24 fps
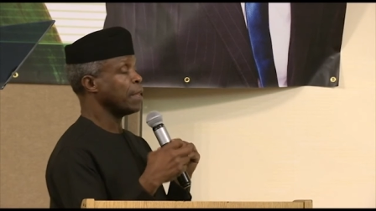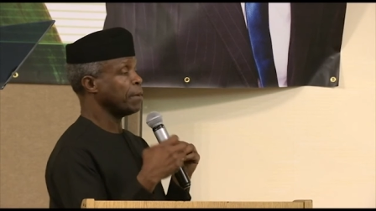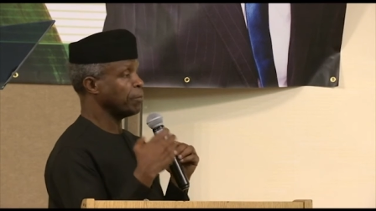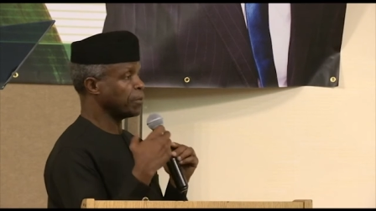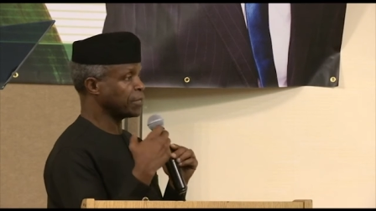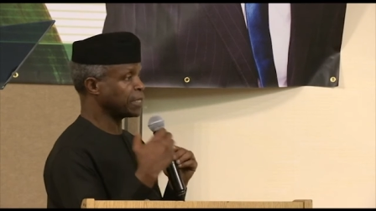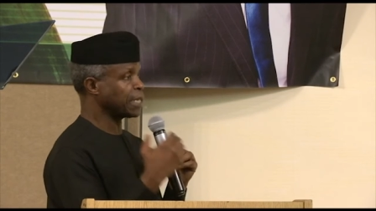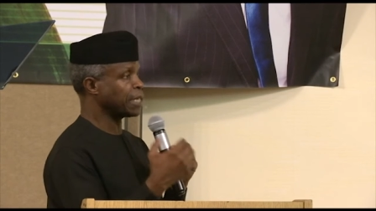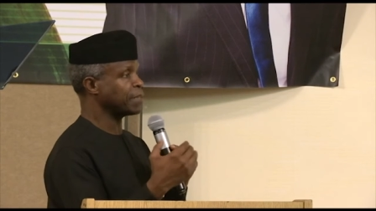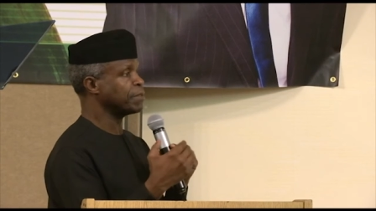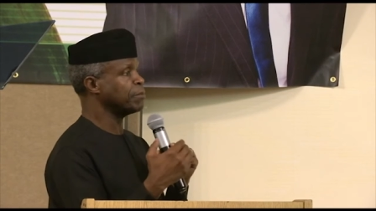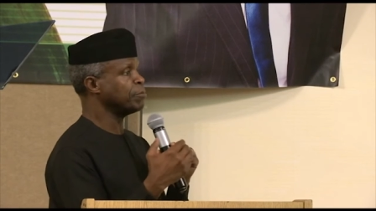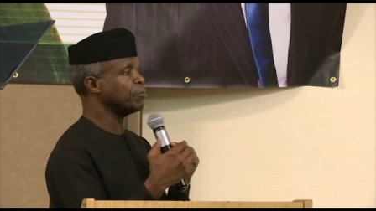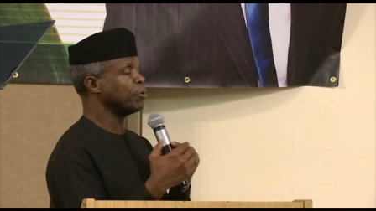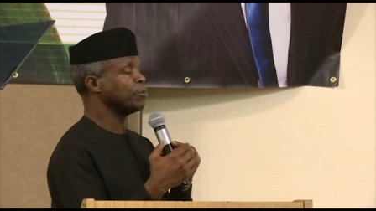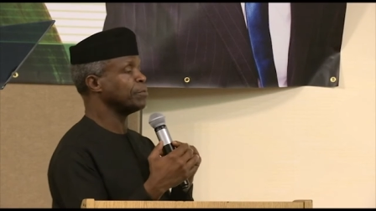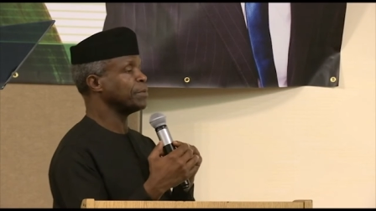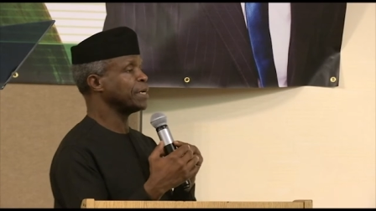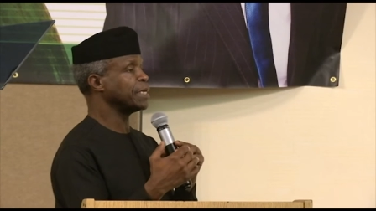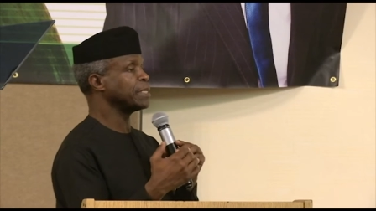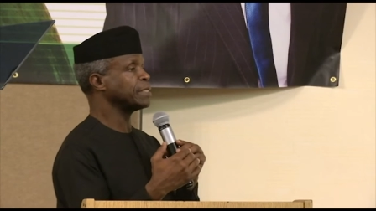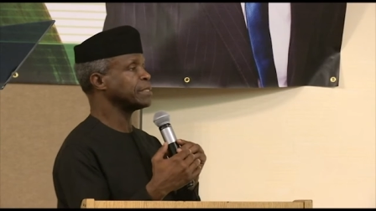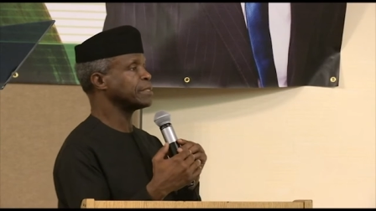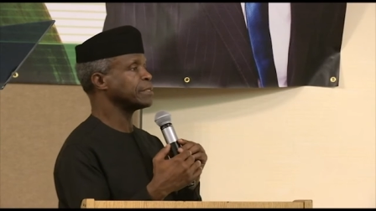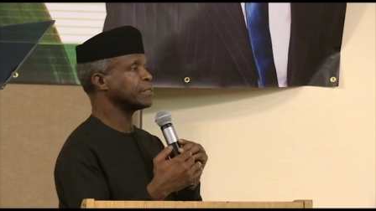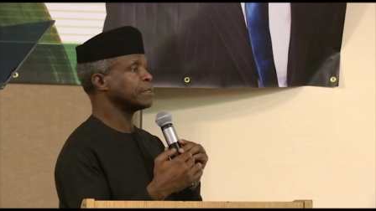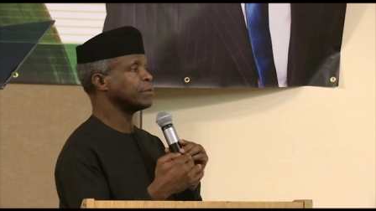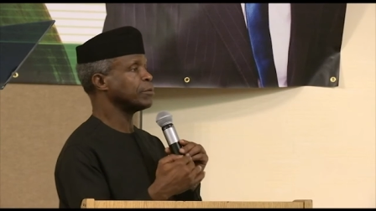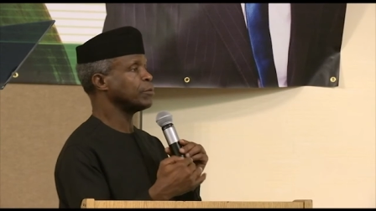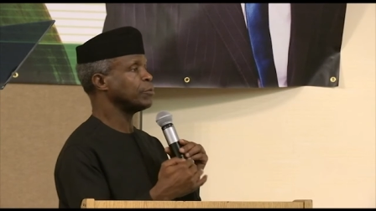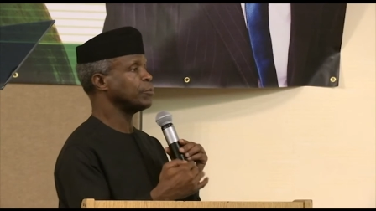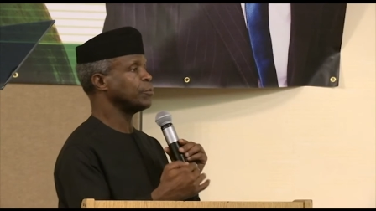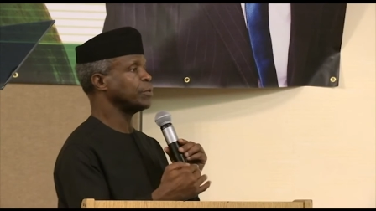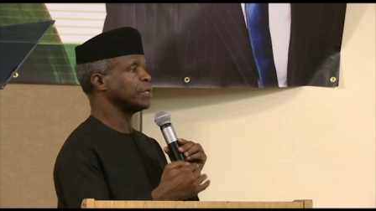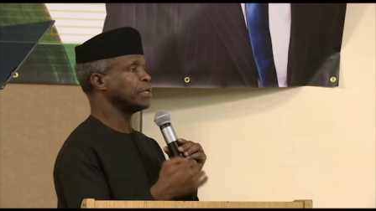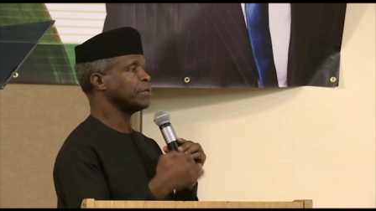but at the moment,
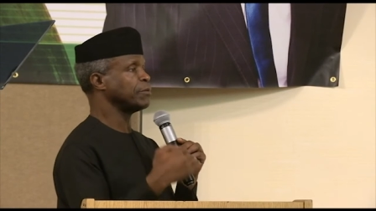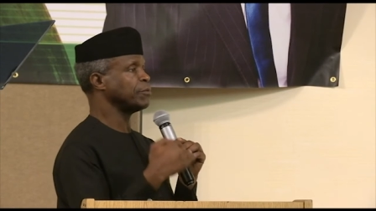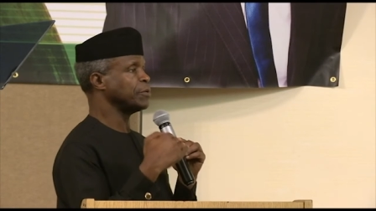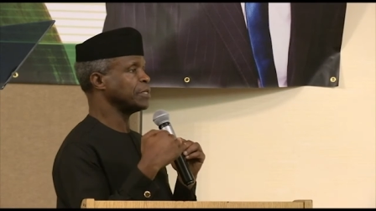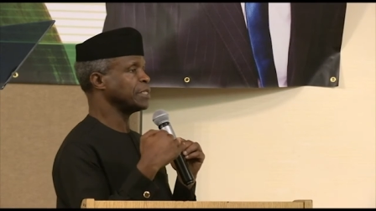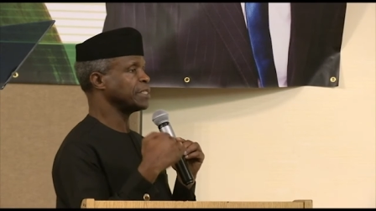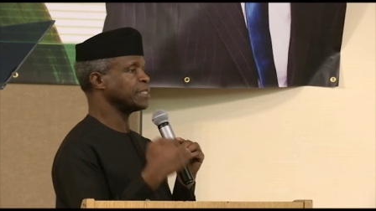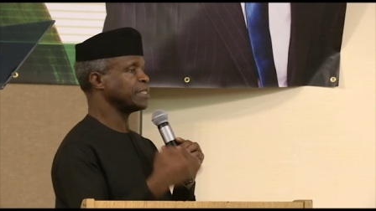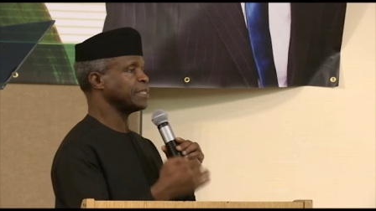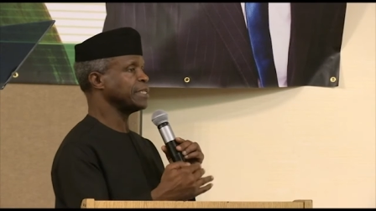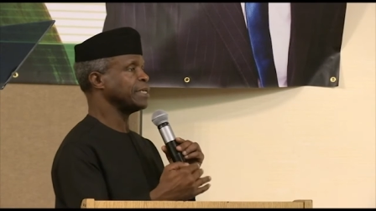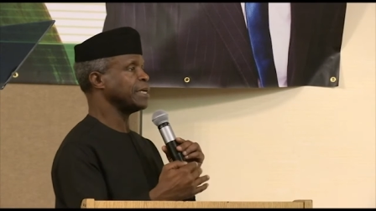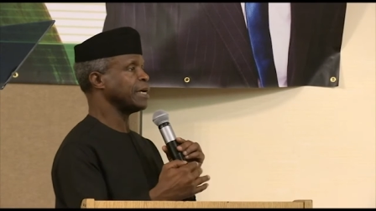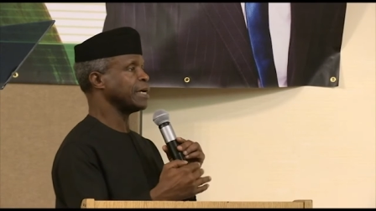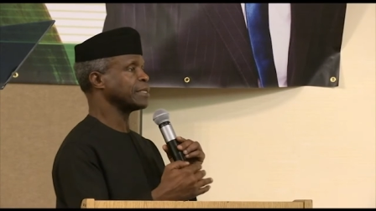we, we see